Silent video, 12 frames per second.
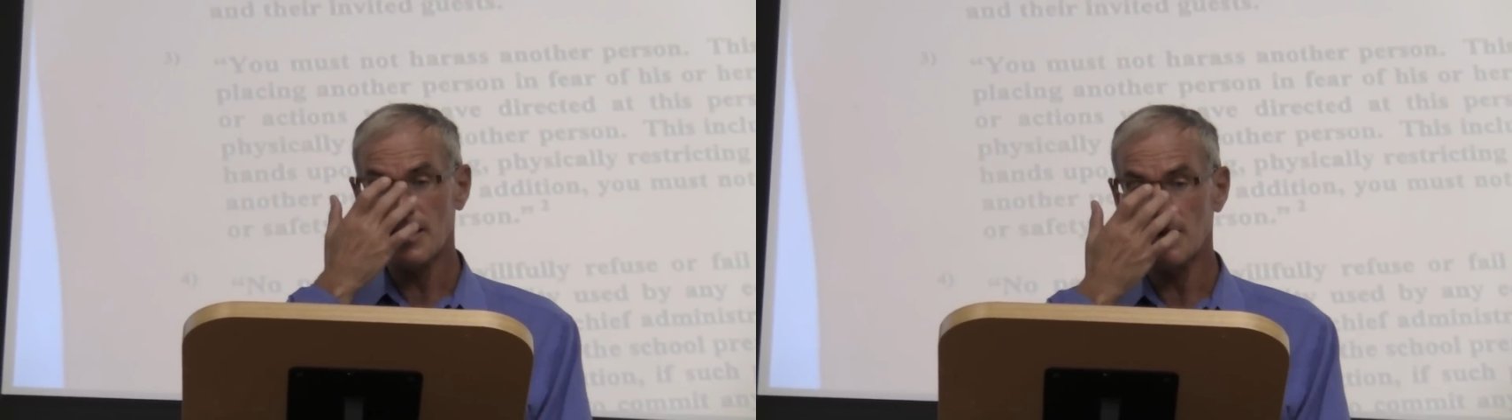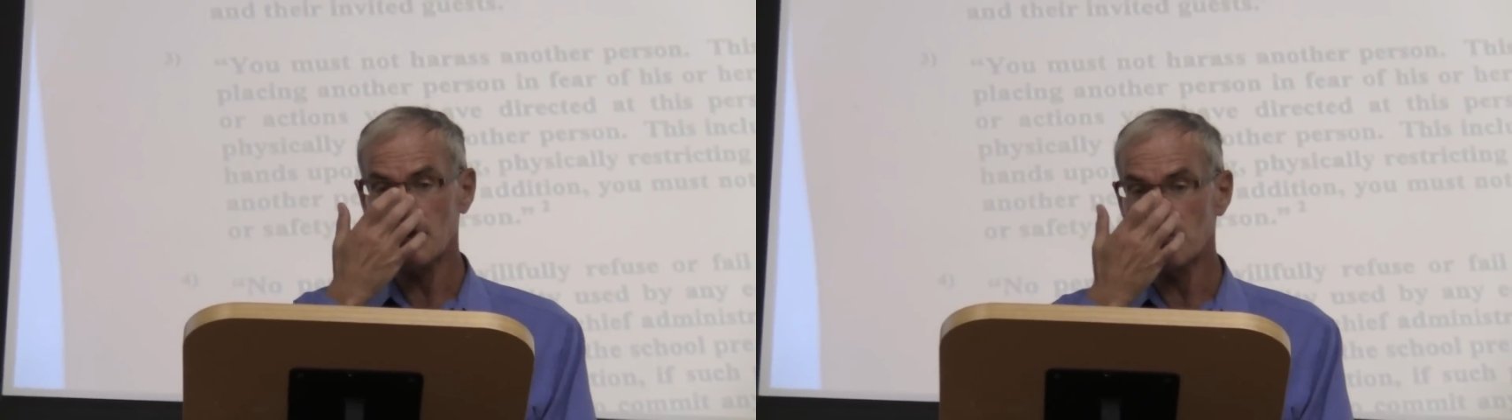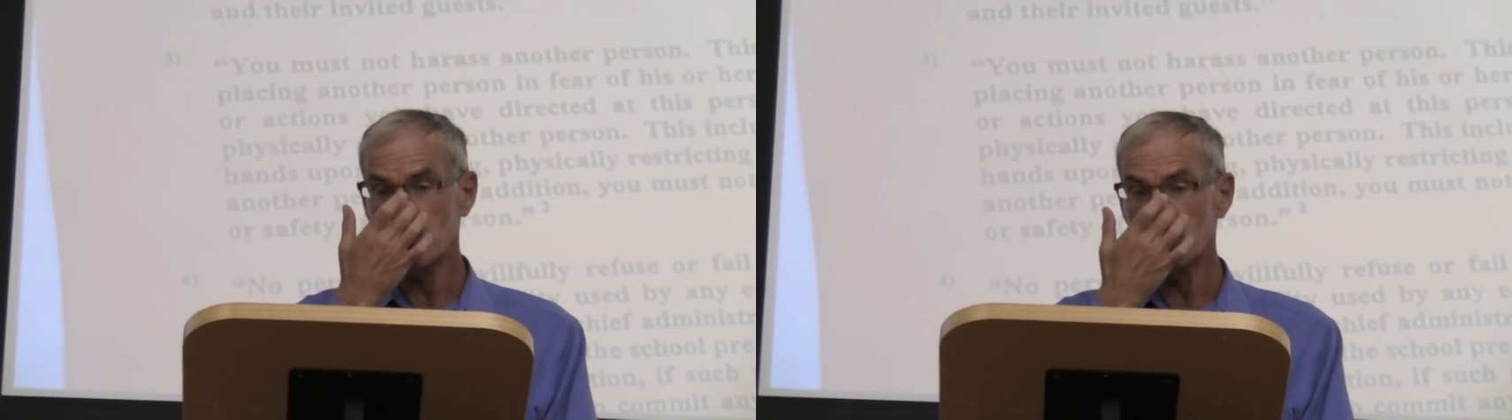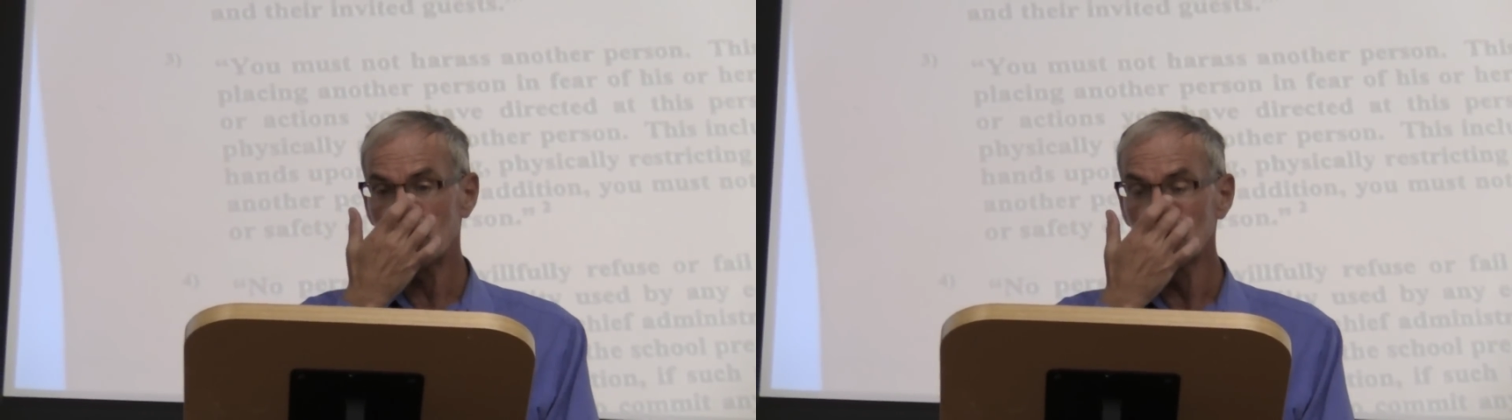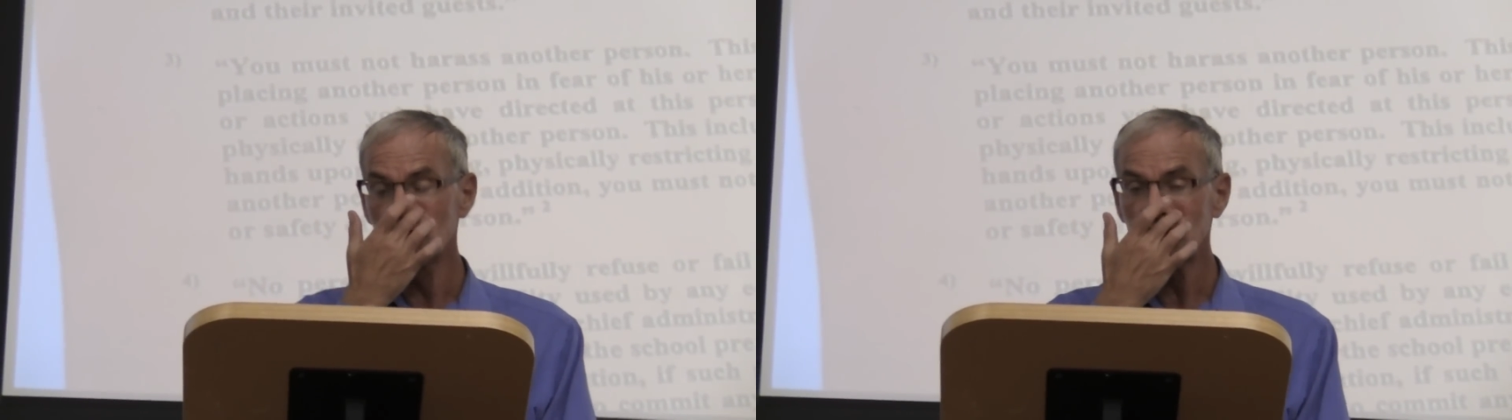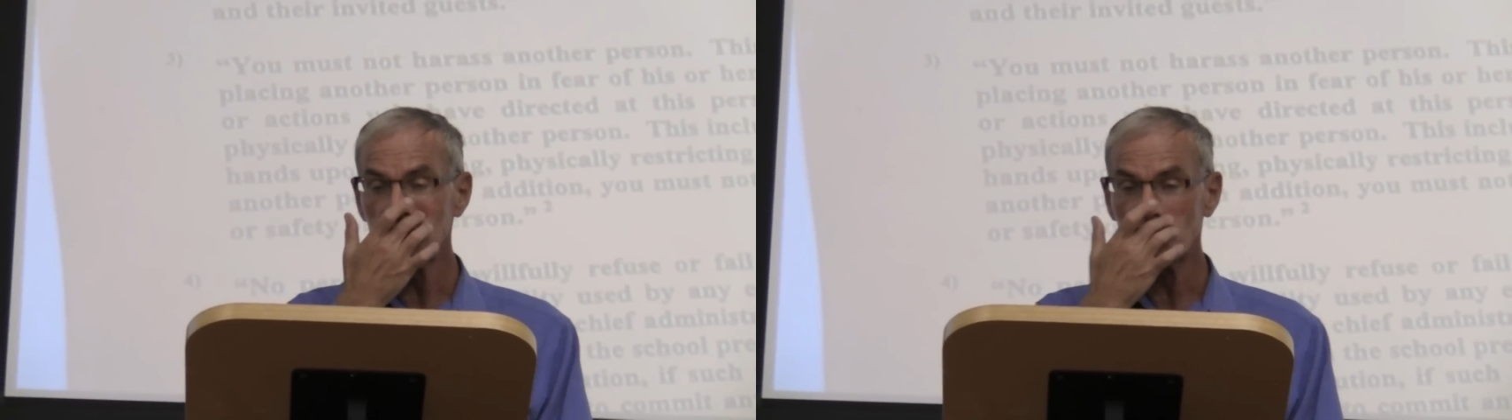tend to be
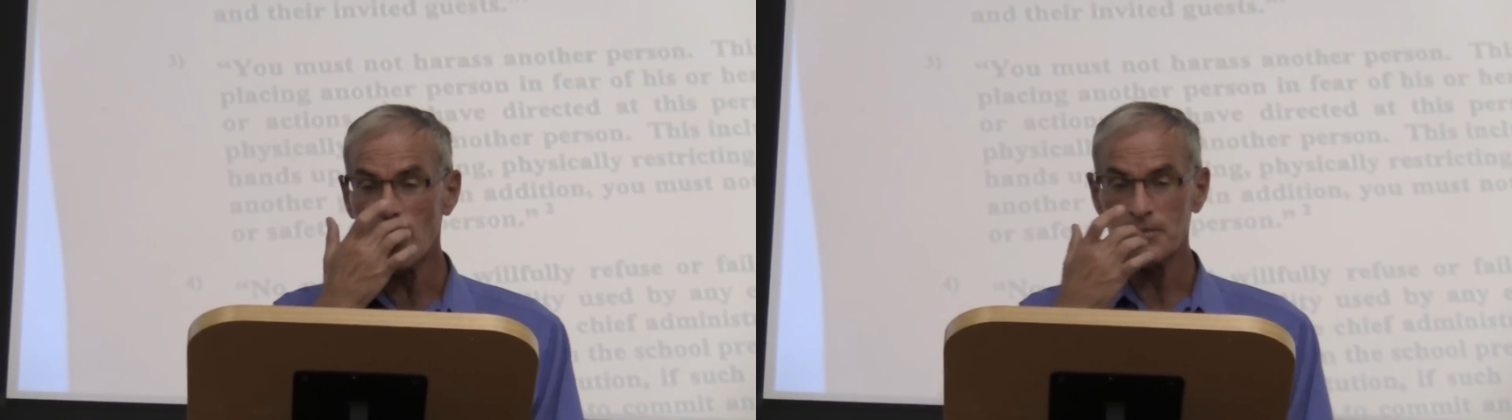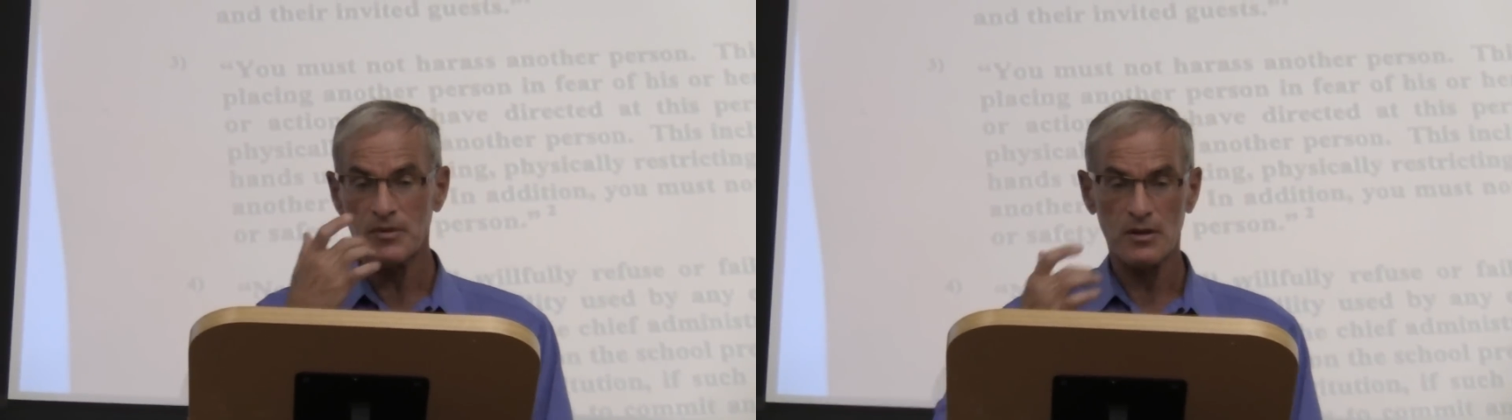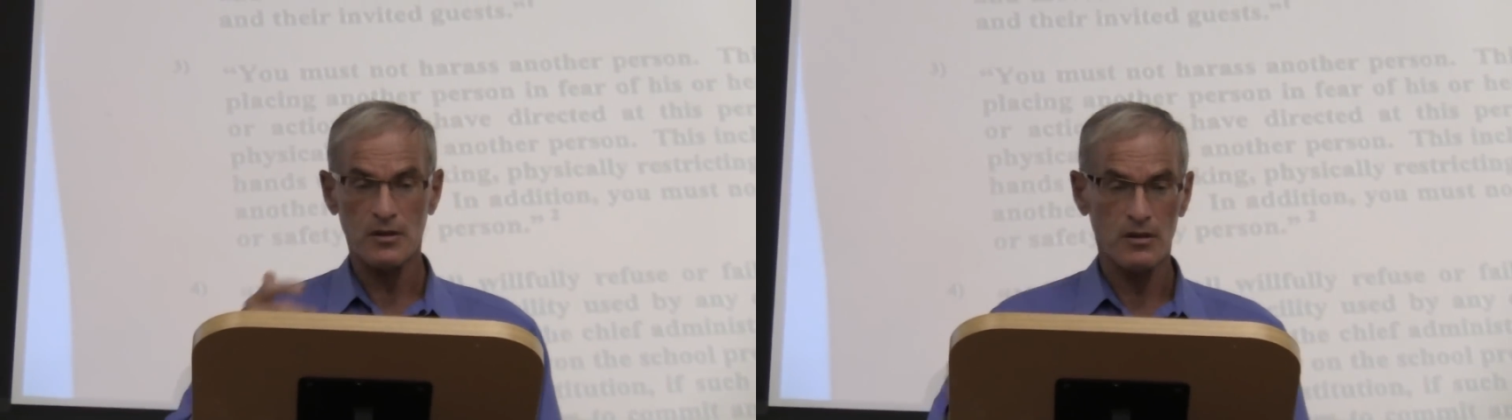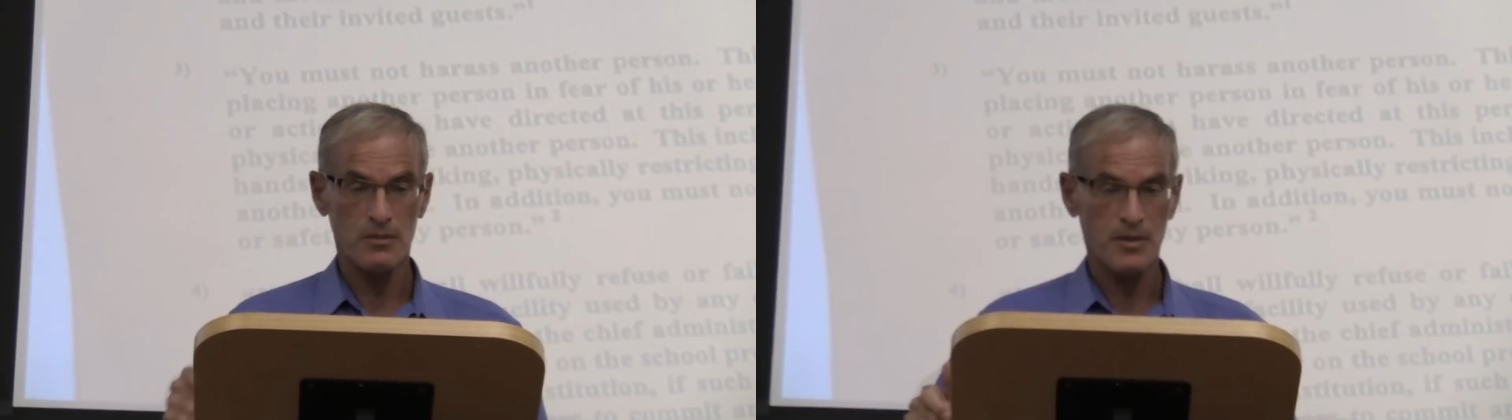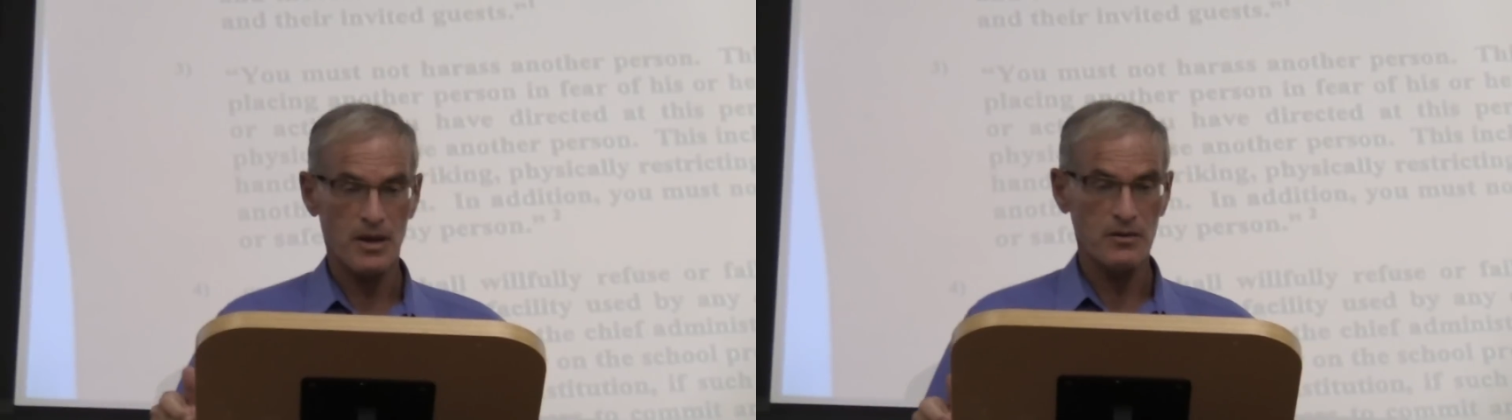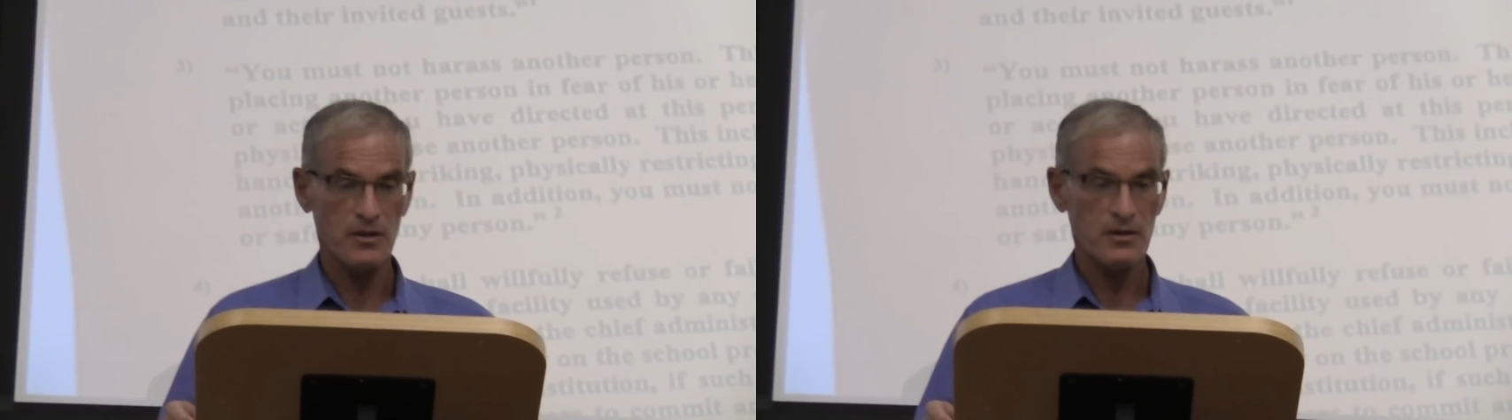too skeptical
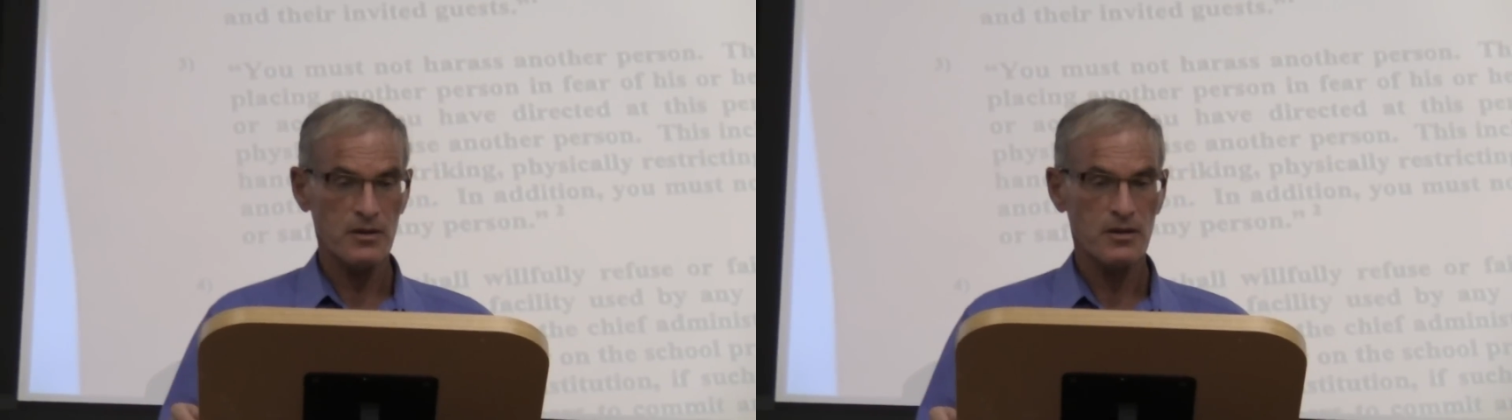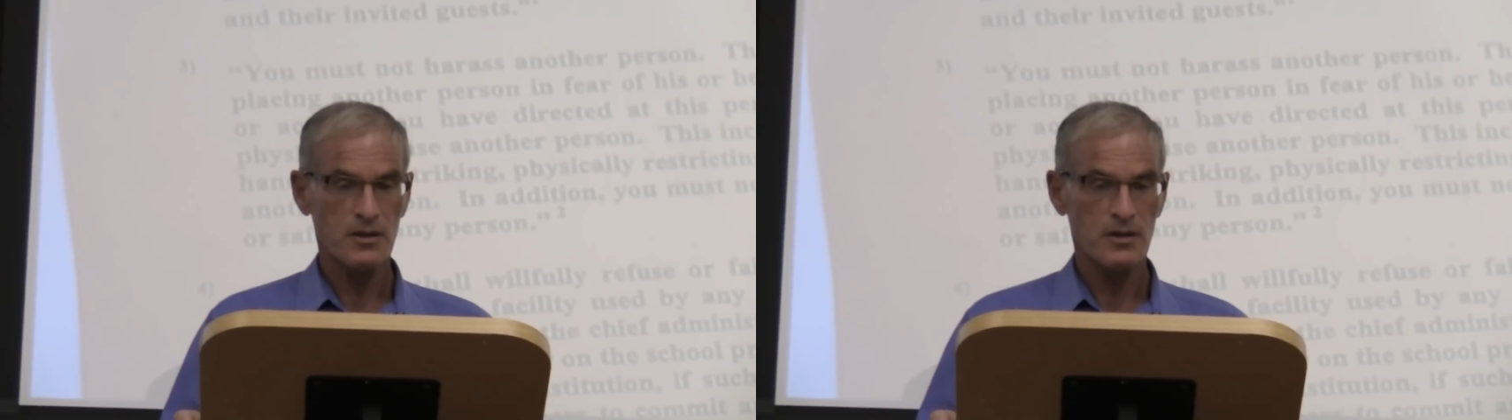about it.